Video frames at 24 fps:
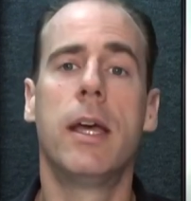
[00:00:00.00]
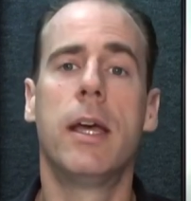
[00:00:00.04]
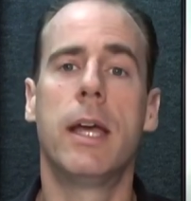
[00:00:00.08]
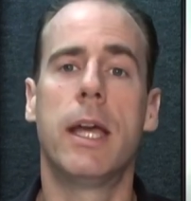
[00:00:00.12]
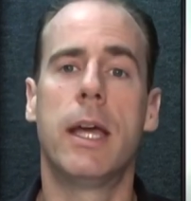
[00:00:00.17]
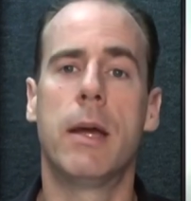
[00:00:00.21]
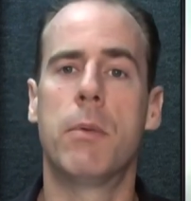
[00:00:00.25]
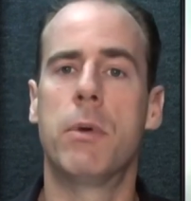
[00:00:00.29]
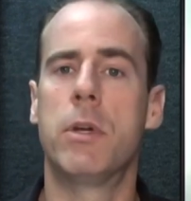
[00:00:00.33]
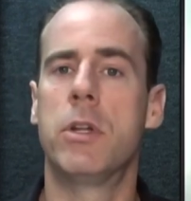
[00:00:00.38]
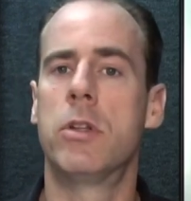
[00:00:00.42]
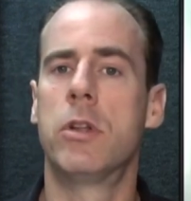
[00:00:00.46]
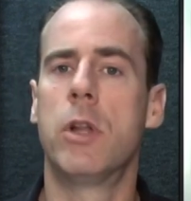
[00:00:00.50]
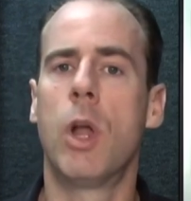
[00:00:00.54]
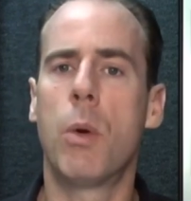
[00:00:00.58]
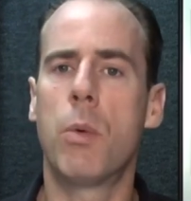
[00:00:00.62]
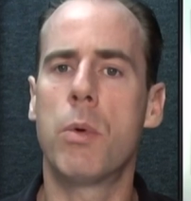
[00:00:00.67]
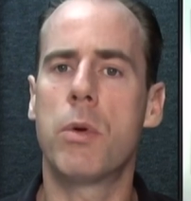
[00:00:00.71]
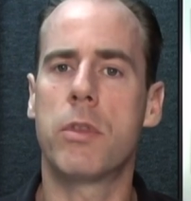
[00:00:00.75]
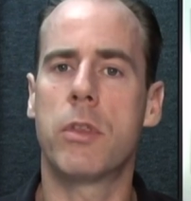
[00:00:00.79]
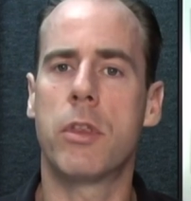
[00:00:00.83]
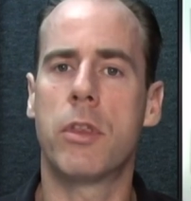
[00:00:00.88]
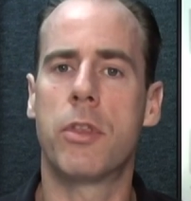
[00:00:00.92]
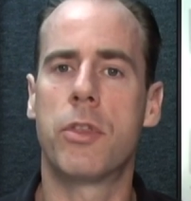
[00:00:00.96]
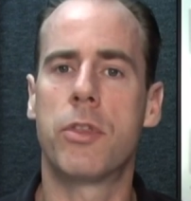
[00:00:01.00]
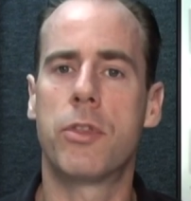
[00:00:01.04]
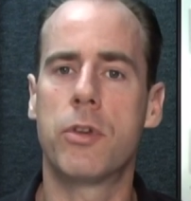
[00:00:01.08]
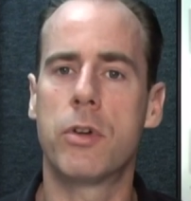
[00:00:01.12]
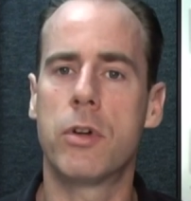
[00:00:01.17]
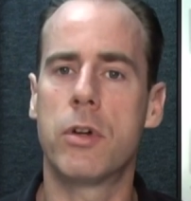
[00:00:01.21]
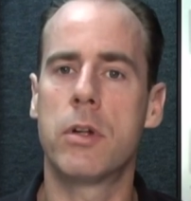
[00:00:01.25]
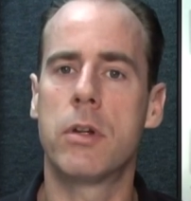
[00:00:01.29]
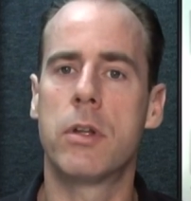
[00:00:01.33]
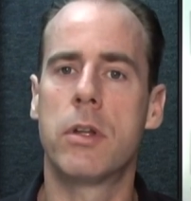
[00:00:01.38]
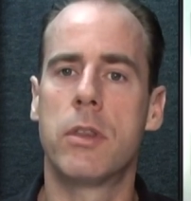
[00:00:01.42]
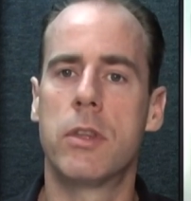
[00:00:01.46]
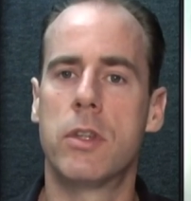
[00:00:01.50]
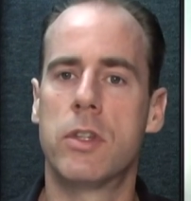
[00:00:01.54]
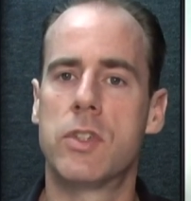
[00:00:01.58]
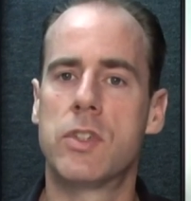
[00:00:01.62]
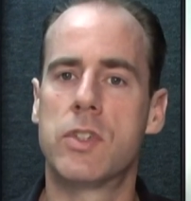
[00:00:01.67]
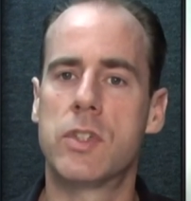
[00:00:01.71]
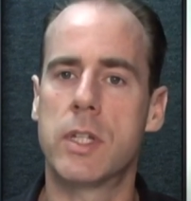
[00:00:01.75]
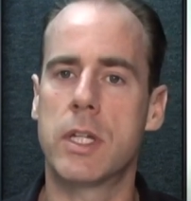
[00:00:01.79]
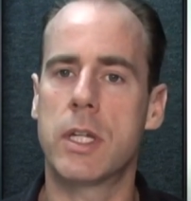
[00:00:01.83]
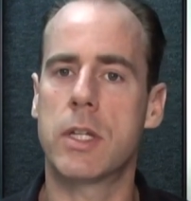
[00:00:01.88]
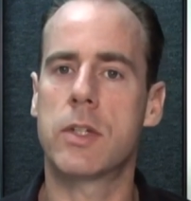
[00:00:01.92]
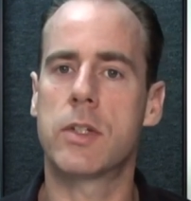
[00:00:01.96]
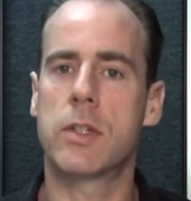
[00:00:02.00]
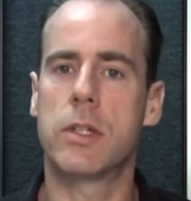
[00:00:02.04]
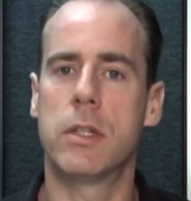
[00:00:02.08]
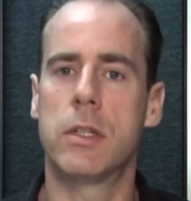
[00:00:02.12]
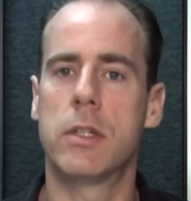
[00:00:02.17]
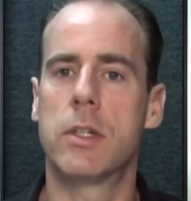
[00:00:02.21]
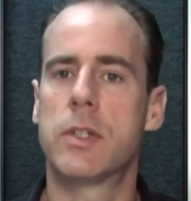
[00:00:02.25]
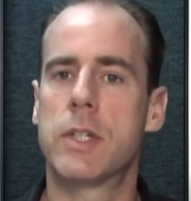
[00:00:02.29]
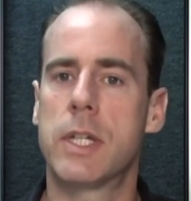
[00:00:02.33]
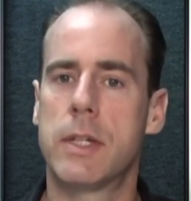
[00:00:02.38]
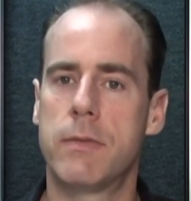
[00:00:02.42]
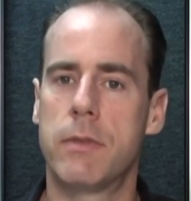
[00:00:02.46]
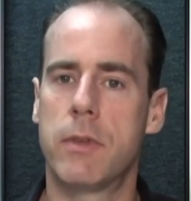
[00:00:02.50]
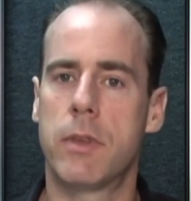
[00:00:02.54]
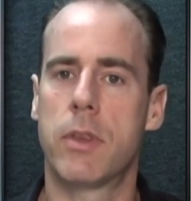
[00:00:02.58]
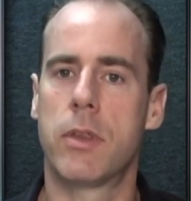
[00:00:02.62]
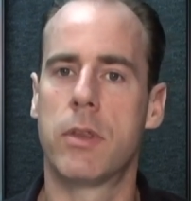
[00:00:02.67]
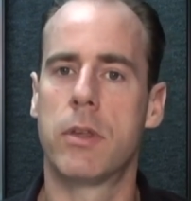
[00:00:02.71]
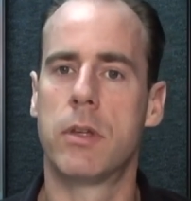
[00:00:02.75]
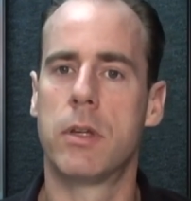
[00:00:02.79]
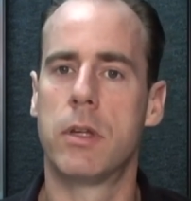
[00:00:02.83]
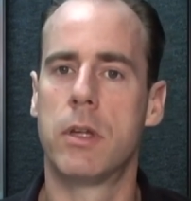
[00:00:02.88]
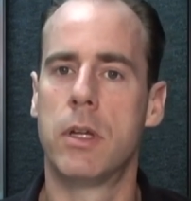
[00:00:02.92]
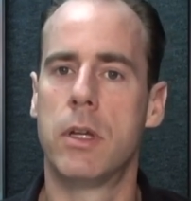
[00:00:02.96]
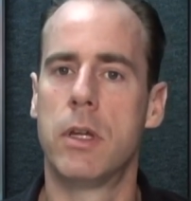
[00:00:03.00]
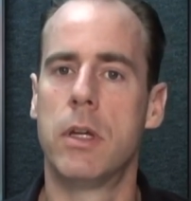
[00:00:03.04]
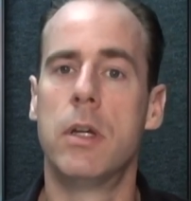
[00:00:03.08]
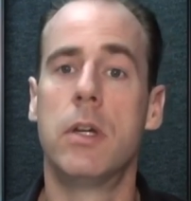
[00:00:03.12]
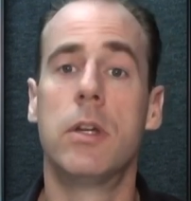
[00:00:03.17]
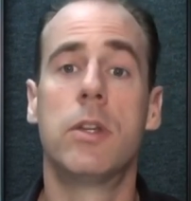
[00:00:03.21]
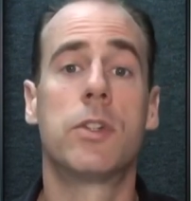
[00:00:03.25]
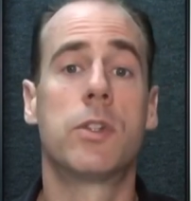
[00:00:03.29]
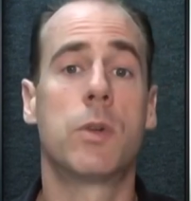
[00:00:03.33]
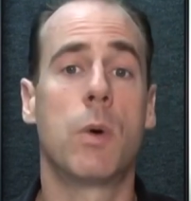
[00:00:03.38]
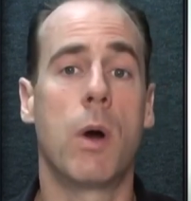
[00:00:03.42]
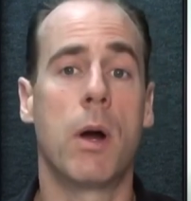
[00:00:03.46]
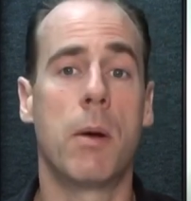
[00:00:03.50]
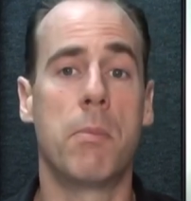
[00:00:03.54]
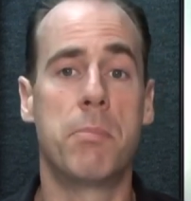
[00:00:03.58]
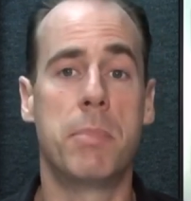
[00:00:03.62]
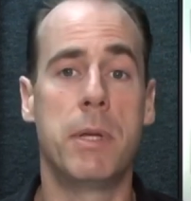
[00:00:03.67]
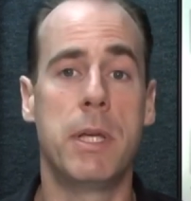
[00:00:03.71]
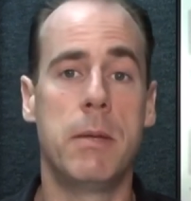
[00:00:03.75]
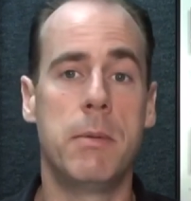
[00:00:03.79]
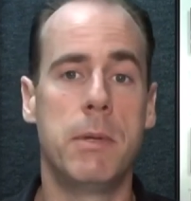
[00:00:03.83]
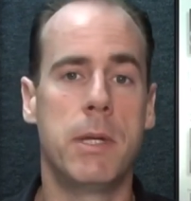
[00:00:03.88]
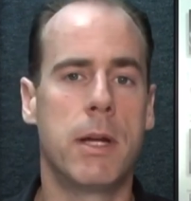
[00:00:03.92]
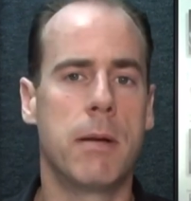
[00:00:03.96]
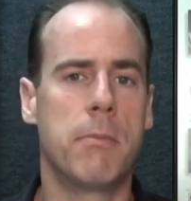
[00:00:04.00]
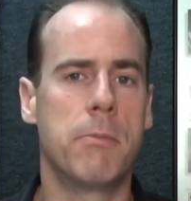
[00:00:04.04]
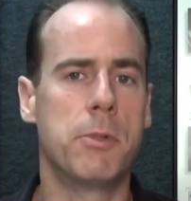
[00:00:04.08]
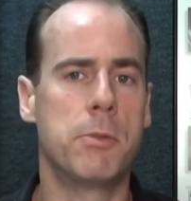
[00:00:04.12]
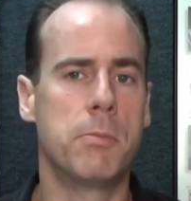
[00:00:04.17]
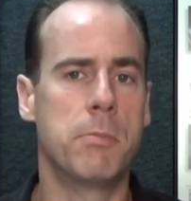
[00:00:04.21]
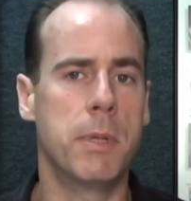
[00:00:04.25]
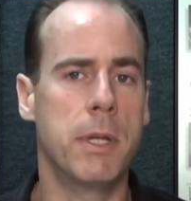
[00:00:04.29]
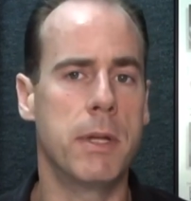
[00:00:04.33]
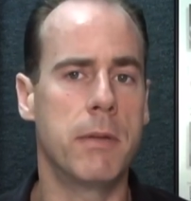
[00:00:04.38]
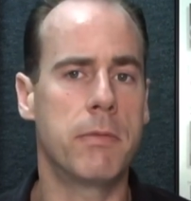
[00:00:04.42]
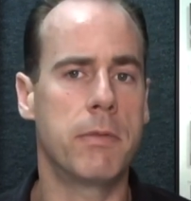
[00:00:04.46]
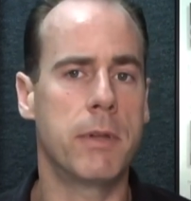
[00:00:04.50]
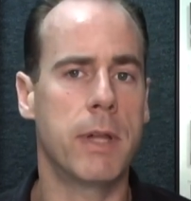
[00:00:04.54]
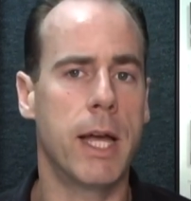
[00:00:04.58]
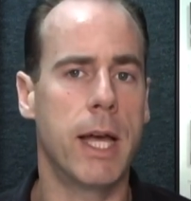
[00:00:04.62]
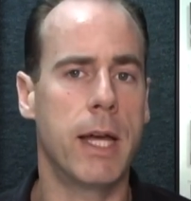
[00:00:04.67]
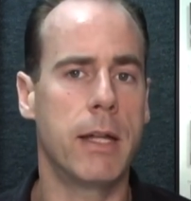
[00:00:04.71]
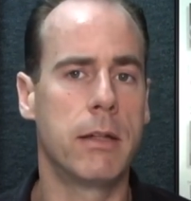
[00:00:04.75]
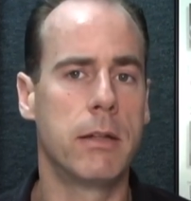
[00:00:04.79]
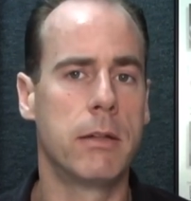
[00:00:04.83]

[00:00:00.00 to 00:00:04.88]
and we lower the third, the sixth, and the seventh. So our B becomes B flat,